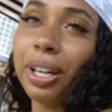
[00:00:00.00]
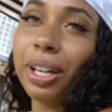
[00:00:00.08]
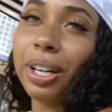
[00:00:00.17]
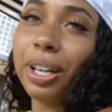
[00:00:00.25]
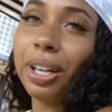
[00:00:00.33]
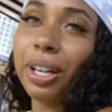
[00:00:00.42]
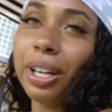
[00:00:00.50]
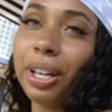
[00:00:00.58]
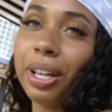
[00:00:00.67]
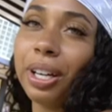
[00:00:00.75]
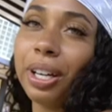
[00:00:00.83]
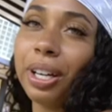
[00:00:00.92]

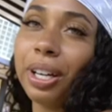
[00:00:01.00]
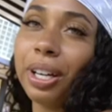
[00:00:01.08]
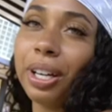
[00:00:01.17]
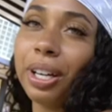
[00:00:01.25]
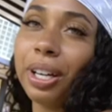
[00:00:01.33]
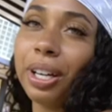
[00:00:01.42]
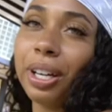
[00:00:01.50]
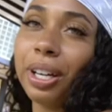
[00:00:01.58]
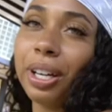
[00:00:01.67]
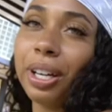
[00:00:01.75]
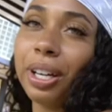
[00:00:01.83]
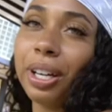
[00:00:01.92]

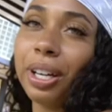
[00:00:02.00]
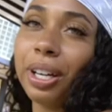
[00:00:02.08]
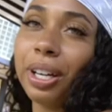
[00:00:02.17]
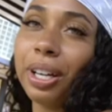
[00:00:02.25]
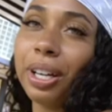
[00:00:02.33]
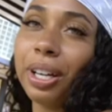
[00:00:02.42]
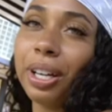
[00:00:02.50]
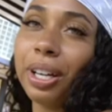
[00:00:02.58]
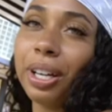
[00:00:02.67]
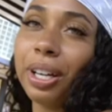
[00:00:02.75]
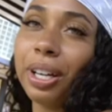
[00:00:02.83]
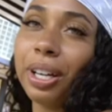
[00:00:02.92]

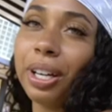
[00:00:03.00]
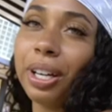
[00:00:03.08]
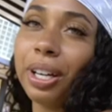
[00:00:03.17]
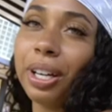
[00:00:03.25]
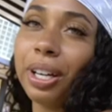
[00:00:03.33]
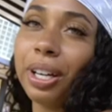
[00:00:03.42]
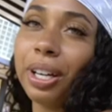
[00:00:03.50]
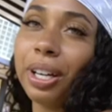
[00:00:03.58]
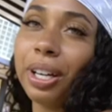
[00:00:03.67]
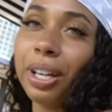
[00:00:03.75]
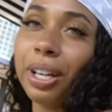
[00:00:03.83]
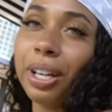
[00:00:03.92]

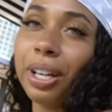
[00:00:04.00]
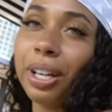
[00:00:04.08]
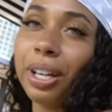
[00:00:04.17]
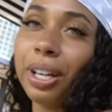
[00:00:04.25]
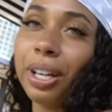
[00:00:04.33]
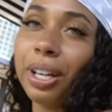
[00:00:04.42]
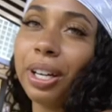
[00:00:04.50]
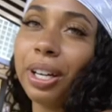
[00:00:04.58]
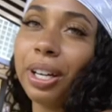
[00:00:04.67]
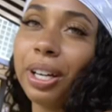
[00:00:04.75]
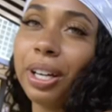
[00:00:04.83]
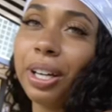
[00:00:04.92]

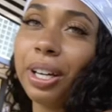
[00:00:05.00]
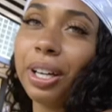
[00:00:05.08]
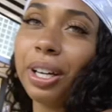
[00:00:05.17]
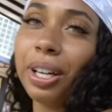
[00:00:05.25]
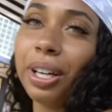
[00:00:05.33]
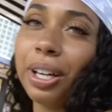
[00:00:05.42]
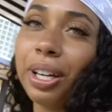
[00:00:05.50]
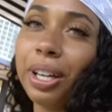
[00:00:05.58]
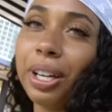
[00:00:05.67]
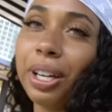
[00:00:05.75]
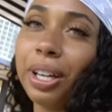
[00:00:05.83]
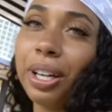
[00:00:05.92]

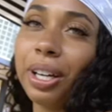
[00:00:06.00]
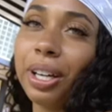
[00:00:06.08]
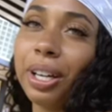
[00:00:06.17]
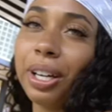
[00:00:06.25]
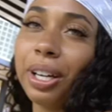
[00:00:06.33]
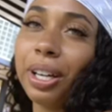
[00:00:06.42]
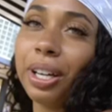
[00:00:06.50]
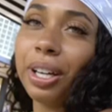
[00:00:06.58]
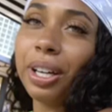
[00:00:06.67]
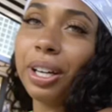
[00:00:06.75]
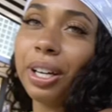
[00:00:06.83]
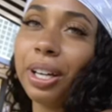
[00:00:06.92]

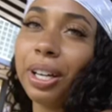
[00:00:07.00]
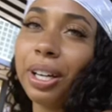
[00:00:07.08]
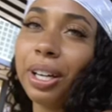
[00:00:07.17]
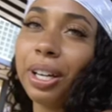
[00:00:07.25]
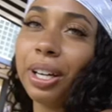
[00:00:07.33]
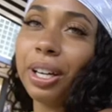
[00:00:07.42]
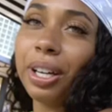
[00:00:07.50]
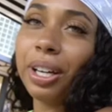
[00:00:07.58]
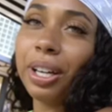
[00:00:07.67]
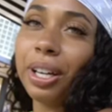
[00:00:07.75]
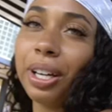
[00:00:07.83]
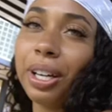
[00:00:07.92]
[no speech]